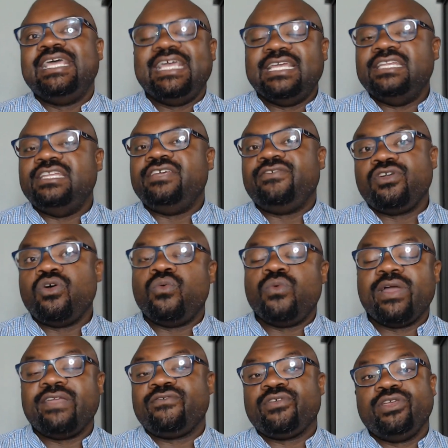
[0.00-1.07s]
and difficult
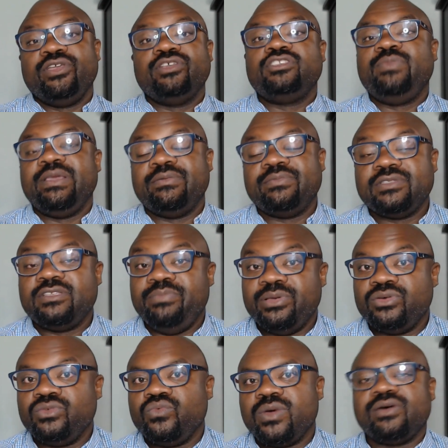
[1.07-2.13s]
way for you to be able to
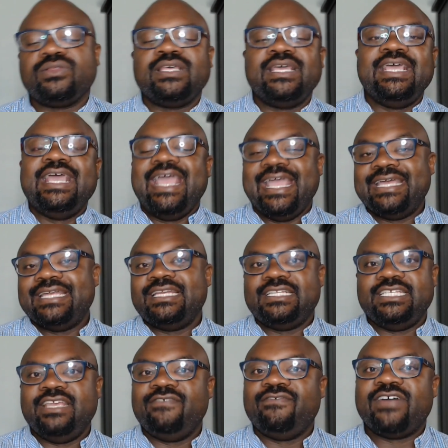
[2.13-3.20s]
build wealth and
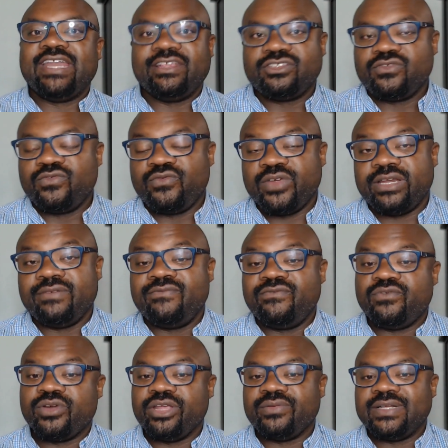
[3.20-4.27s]
achieve financial freedom for your